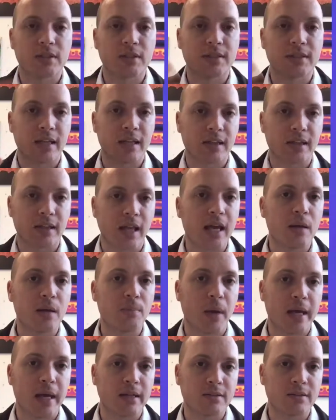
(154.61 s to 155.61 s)
So this is a
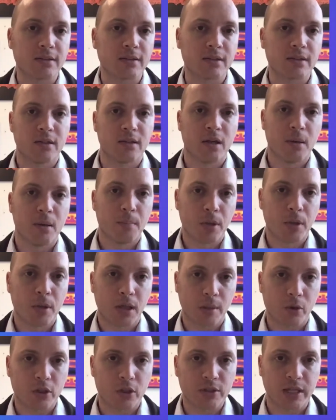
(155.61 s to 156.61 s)
light-based
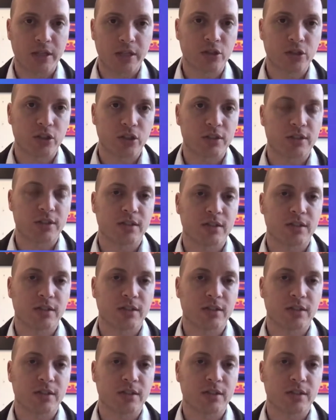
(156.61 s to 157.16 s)
polymerization